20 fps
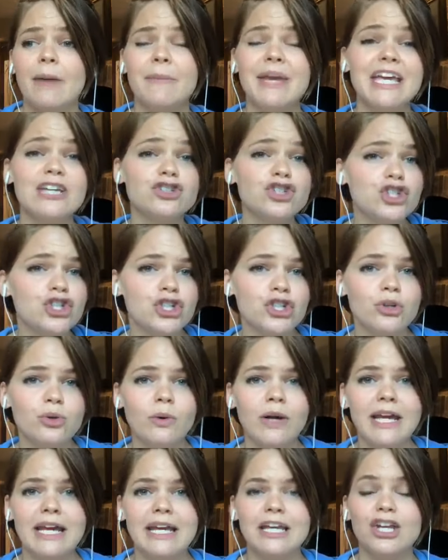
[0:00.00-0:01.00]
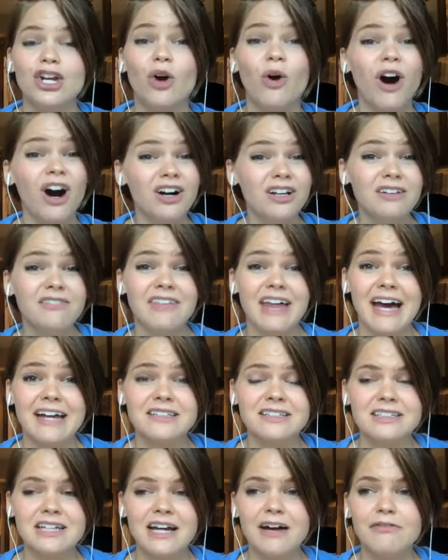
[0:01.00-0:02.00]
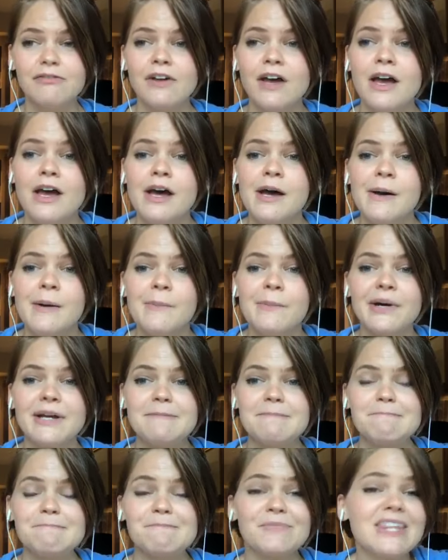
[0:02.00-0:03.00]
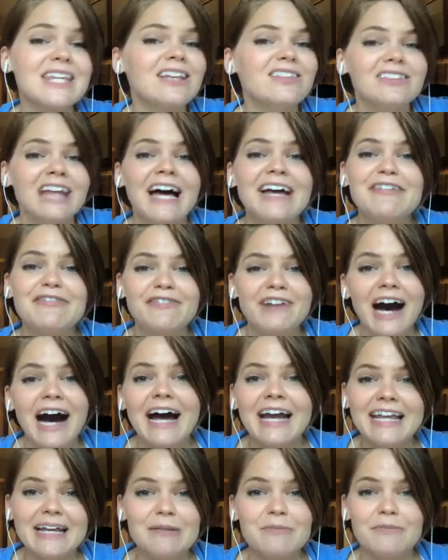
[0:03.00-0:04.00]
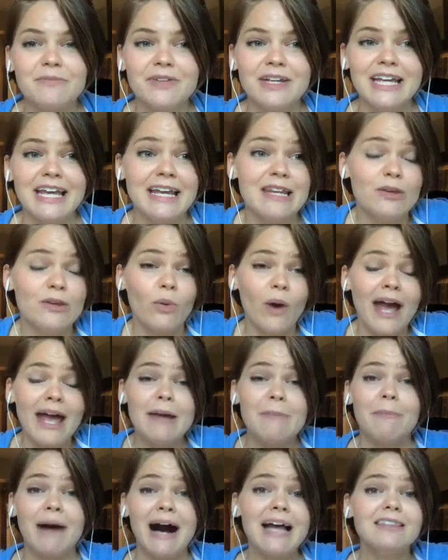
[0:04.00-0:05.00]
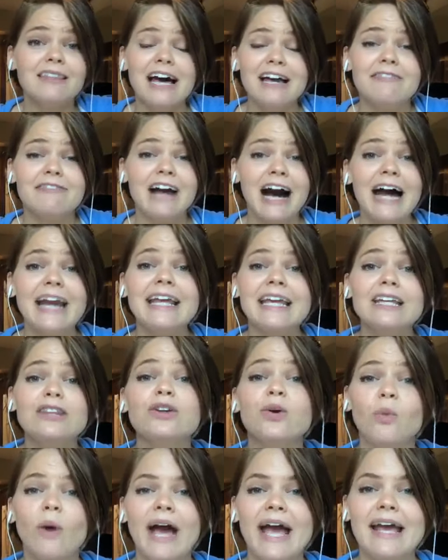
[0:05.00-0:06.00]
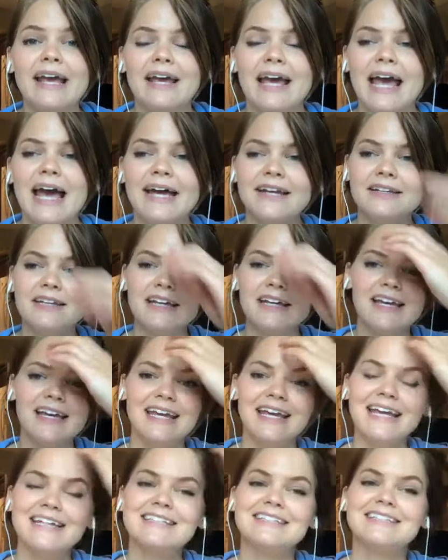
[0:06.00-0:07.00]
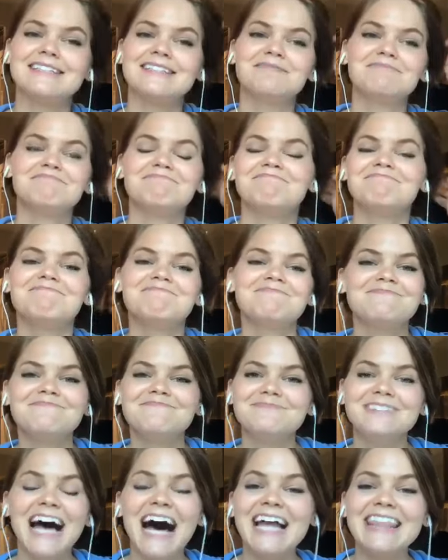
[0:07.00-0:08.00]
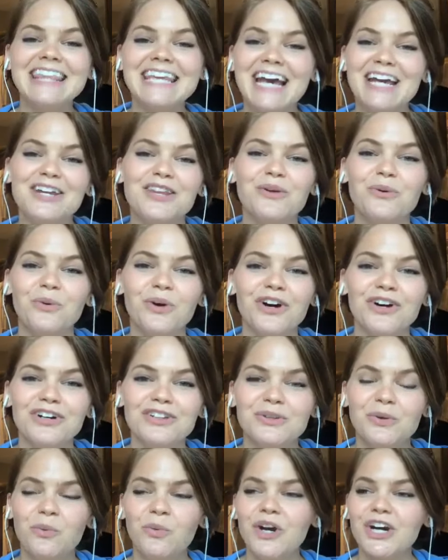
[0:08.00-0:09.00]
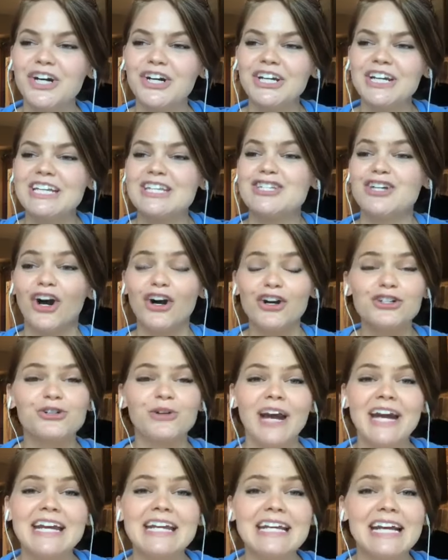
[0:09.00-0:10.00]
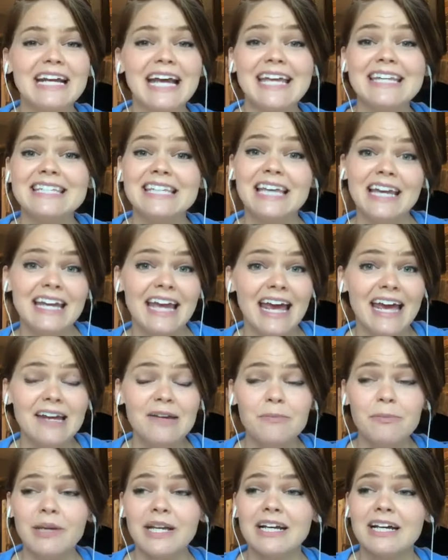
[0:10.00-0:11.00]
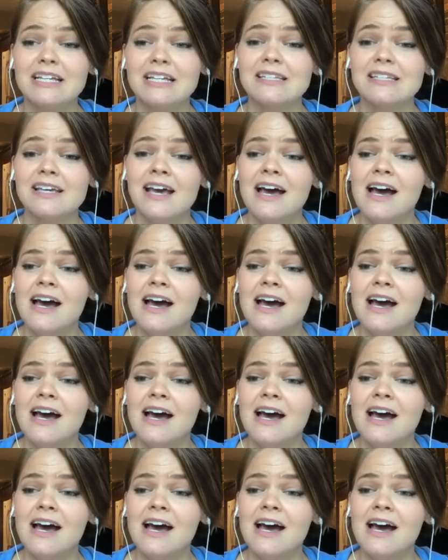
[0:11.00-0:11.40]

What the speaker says: his chewing, all of that stuff. But life got in the way. My life got in the way. And it's not the end of the world. We're going to start training again today because